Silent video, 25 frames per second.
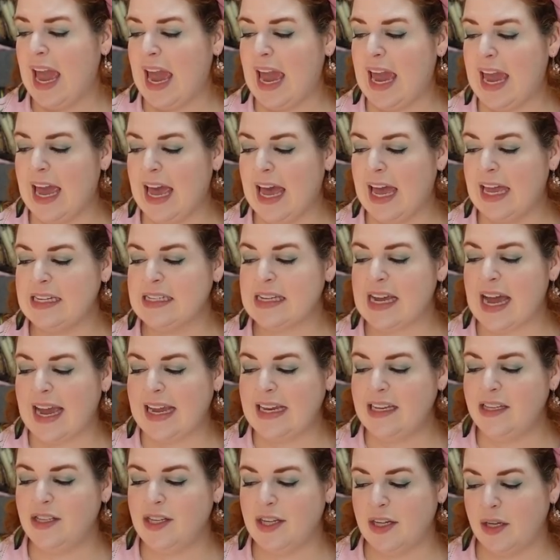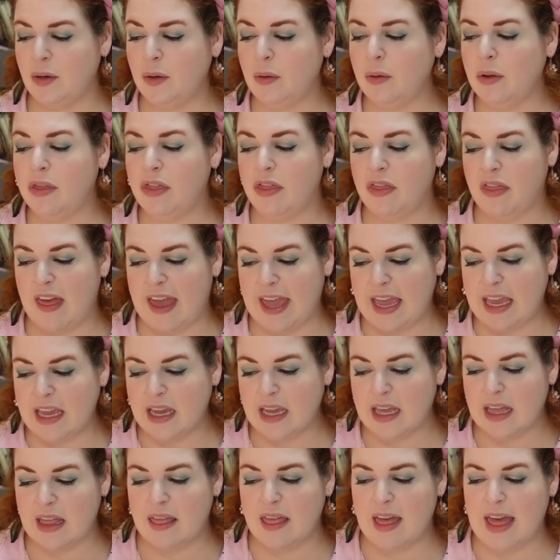And I do
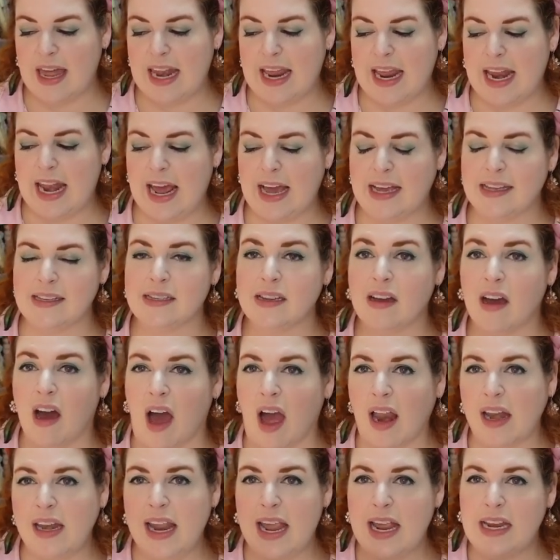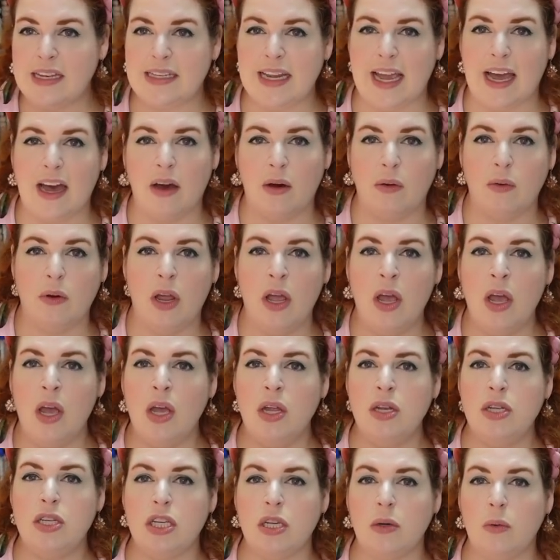think that it has gotten it down
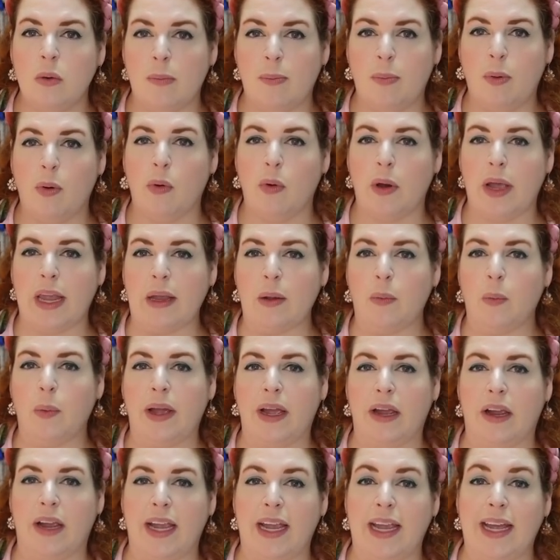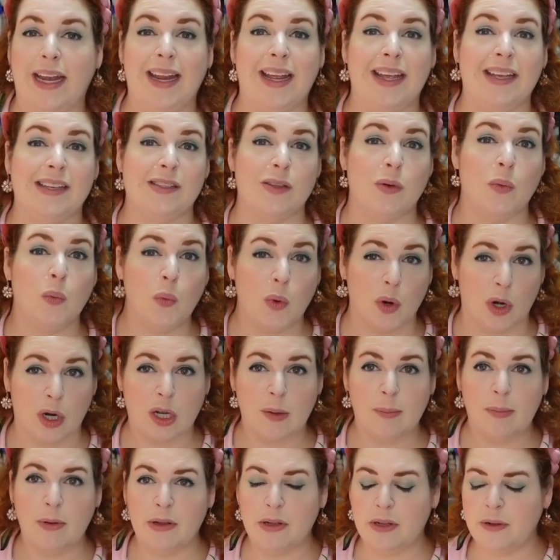to a point where it is
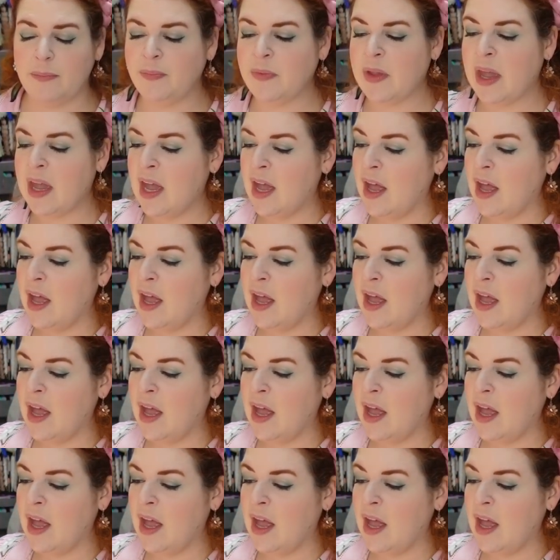workable.